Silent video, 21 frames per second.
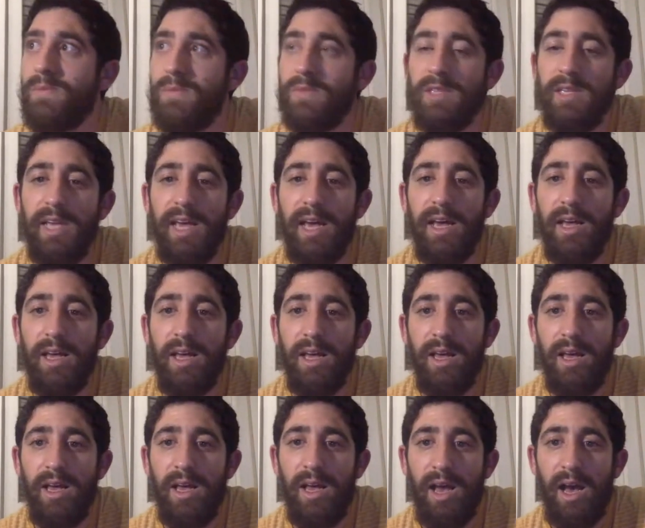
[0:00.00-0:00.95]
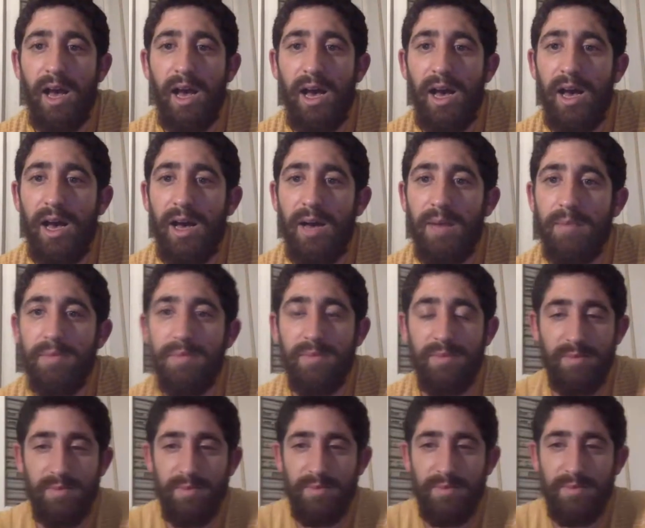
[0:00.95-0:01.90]
Yeah.
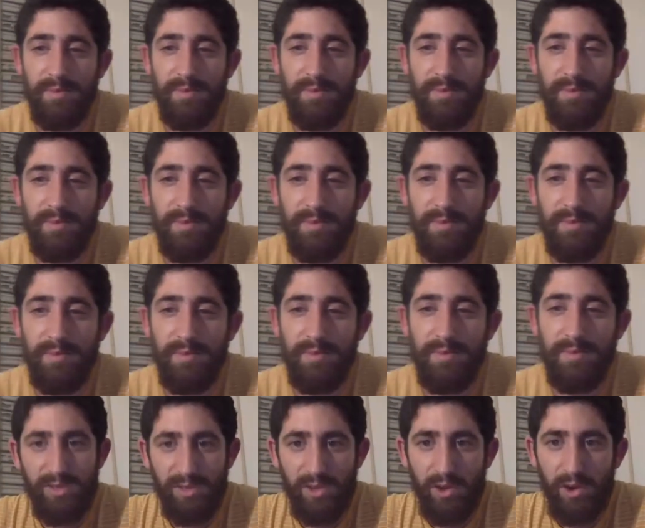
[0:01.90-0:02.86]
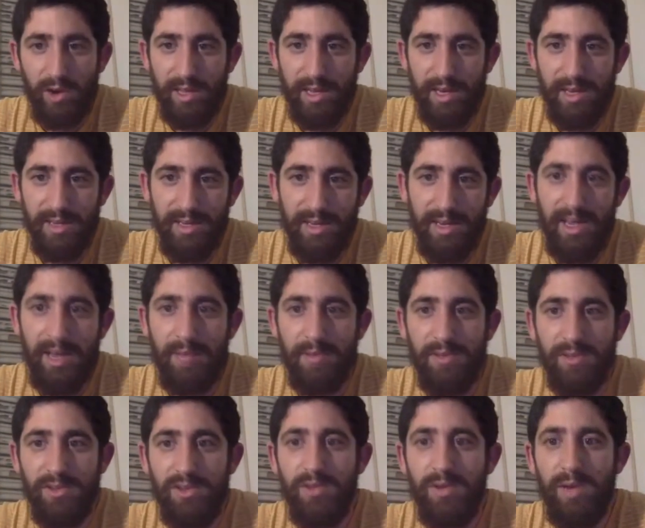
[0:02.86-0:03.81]
In any case, we're sorry that it did
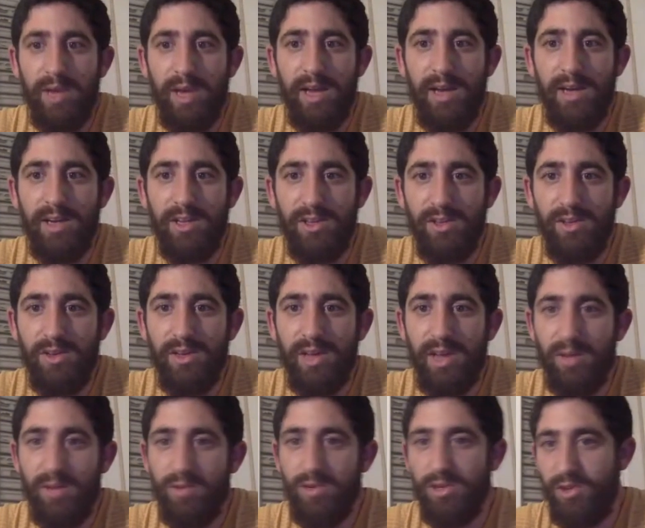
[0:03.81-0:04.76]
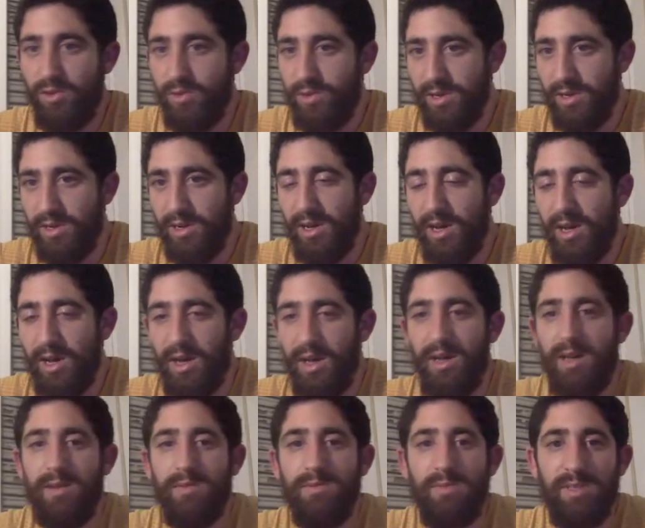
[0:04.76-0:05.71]
happen to you. And Edward, you can
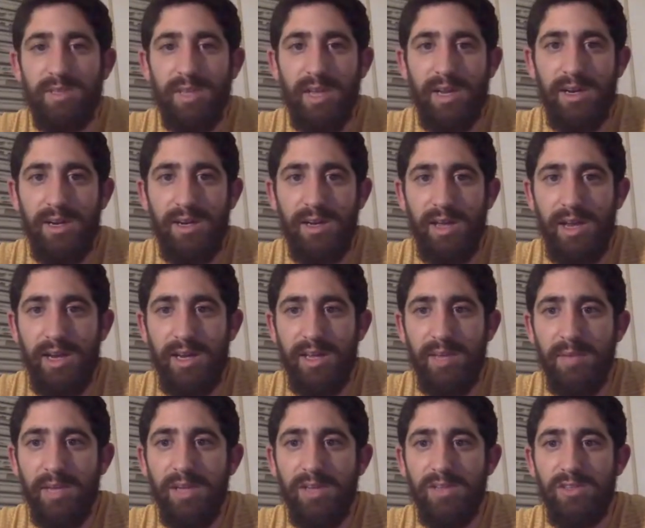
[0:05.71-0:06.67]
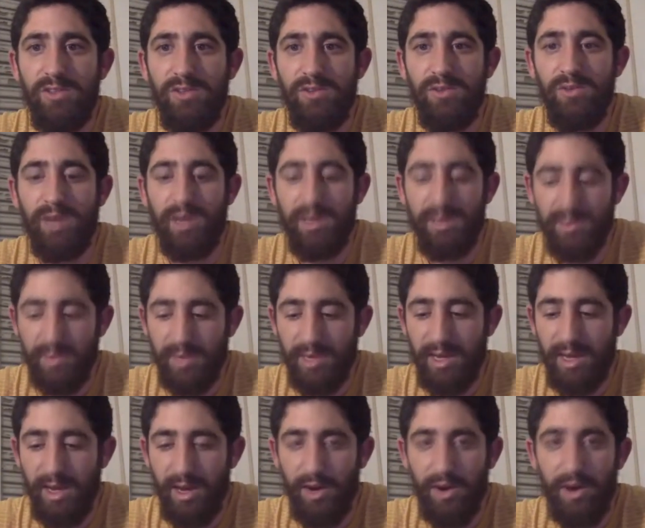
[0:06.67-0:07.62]
send an email to
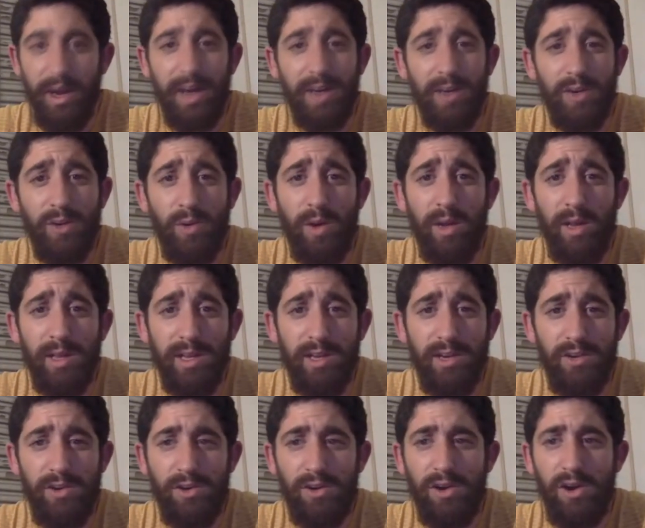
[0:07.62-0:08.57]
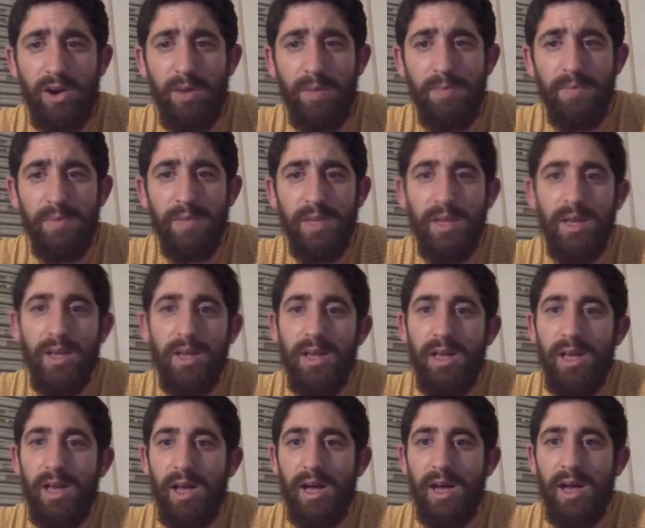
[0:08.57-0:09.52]
customercare@koala-gear.com,
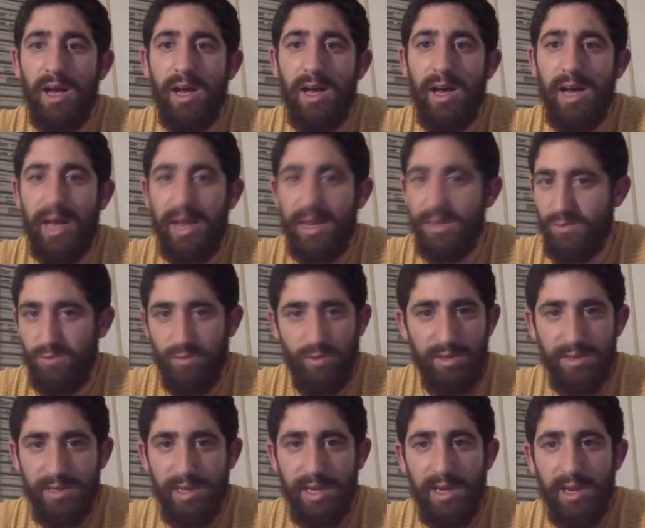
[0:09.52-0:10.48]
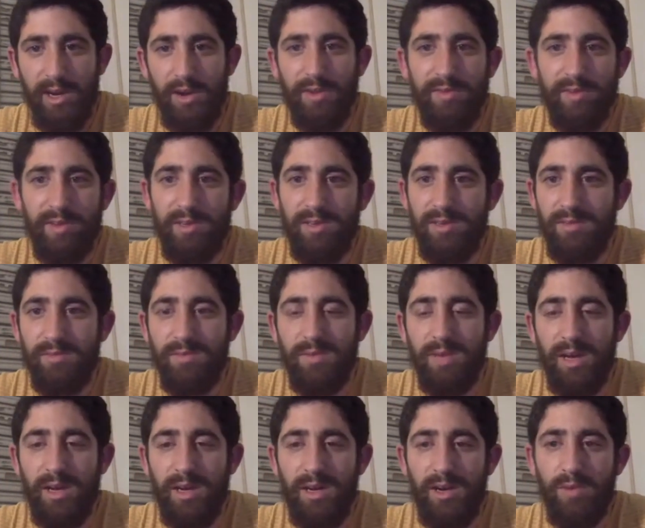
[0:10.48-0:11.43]
and we'll take care of it.
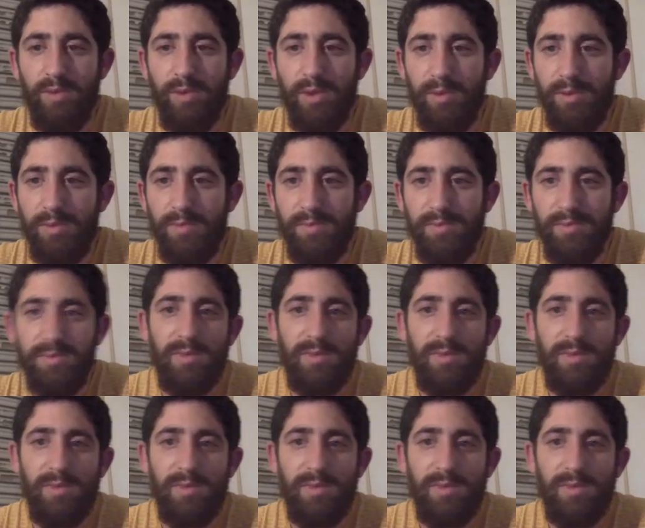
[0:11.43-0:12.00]
No problem.